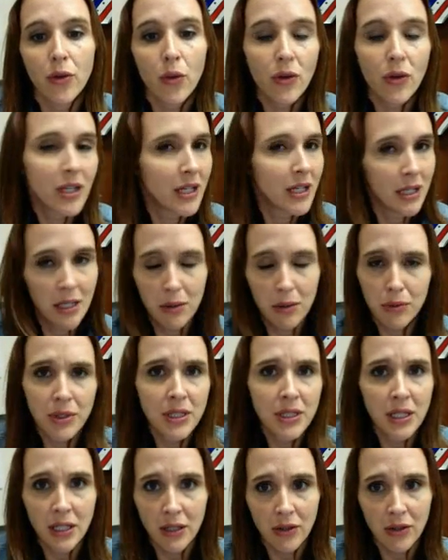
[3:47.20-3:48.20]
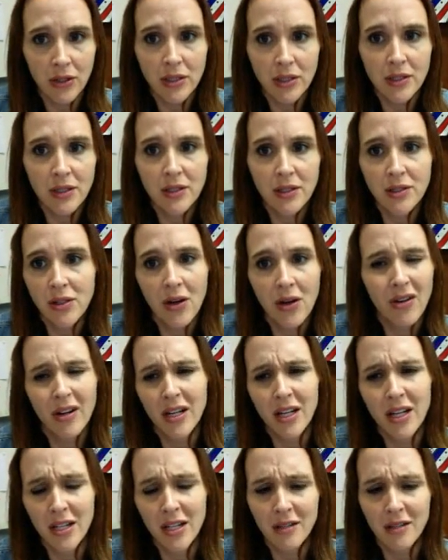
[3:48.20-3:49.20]
let it get ridiculous. It's
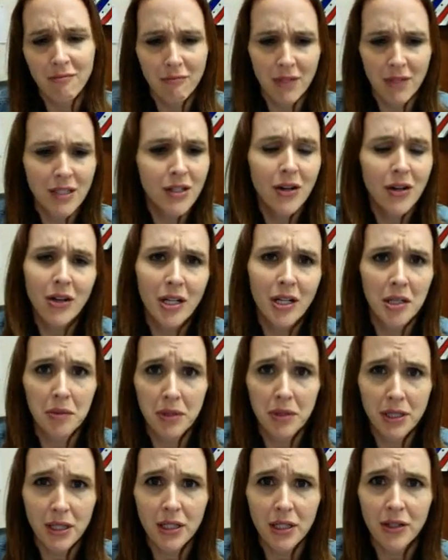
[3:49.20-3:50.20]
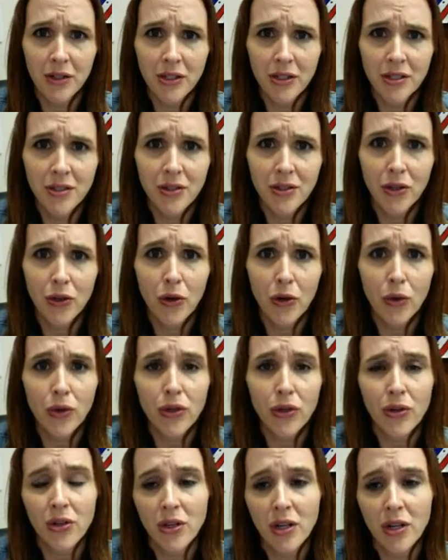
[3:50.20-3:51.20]
already ridiculous.
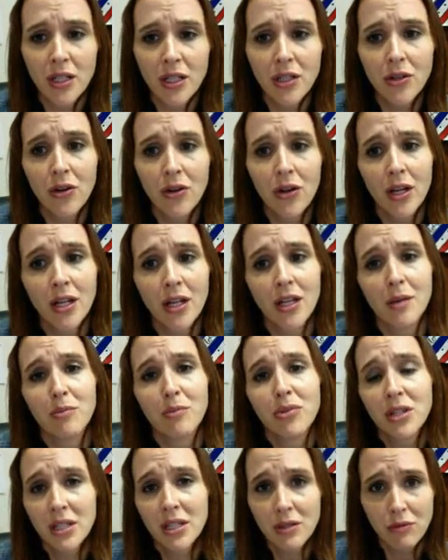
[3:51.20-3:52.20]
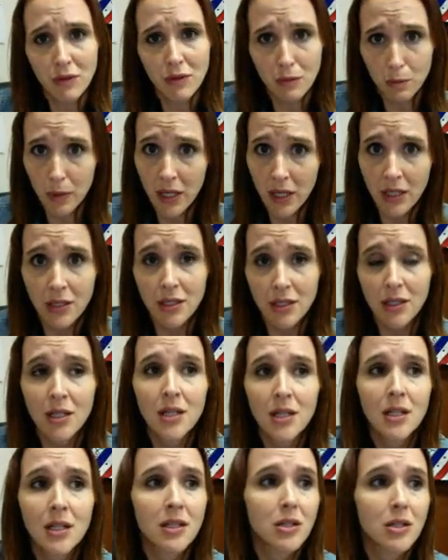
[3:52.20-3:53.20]
You're in ninth grade, and please respect
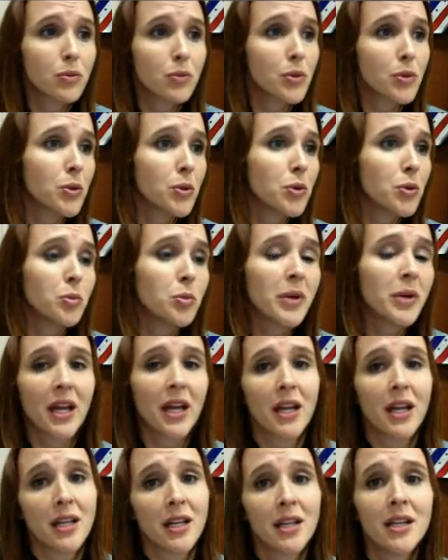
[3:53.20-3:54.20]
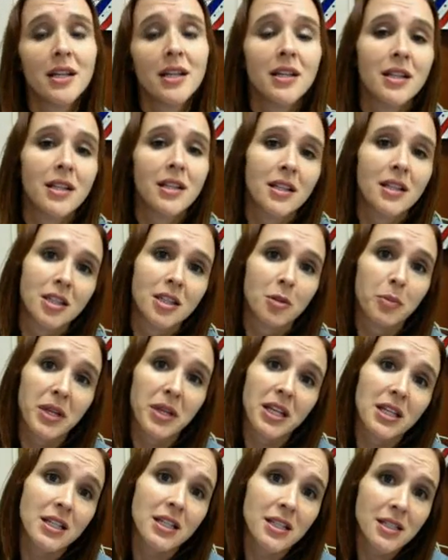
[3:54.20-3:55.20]
the room and the
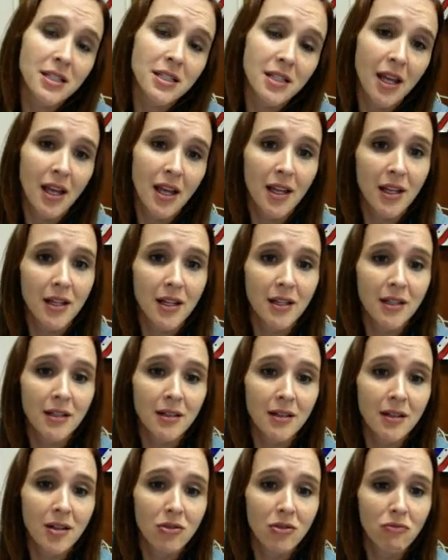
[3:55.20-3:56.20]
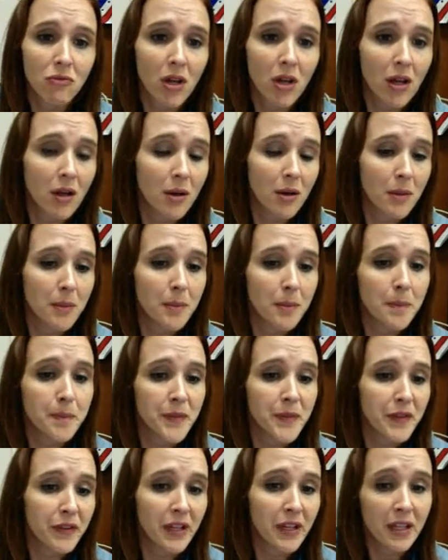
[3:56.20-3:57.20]
pens. And
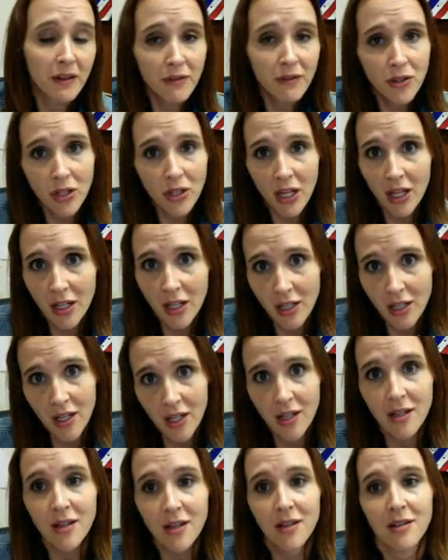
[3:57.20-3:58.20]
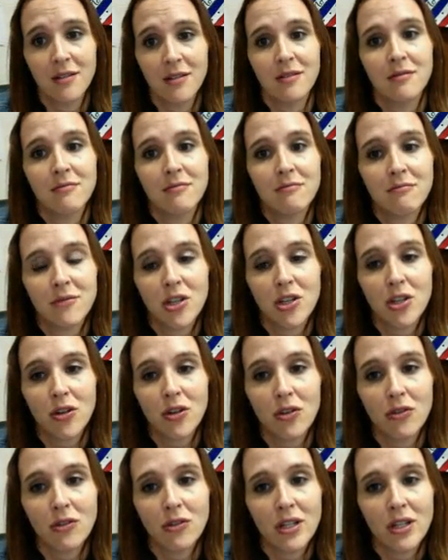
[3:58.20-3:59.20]
if I give you candy,
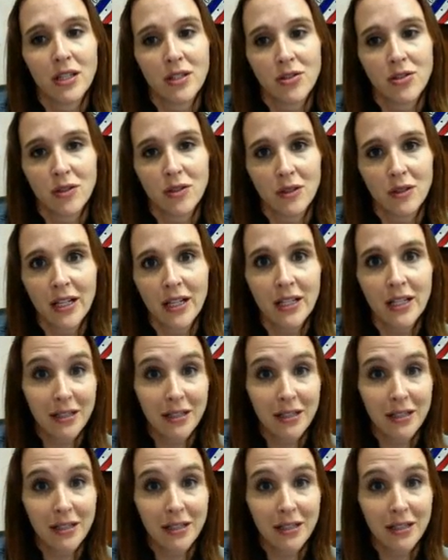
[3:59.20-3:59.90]
it's just like a